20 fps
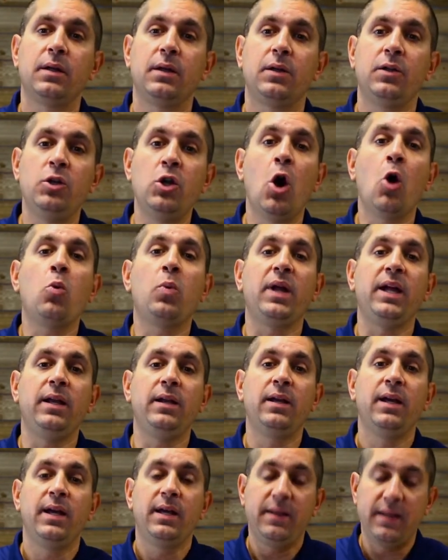
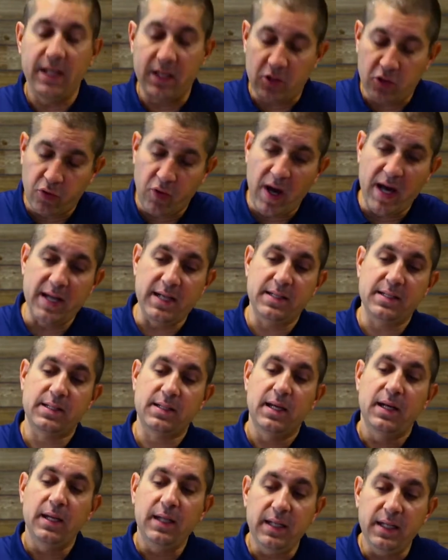knowing that Christ
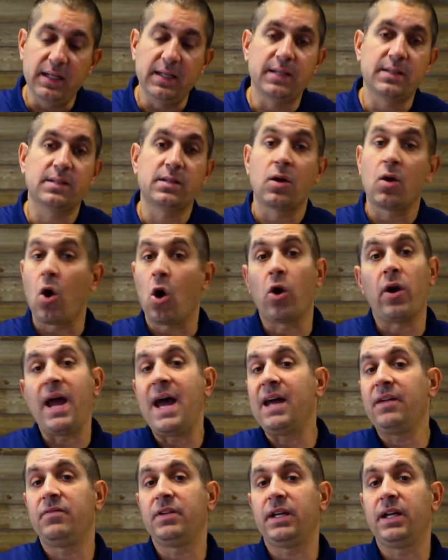is our
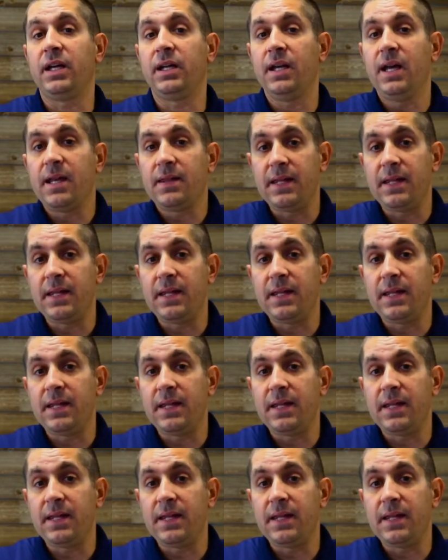advocate,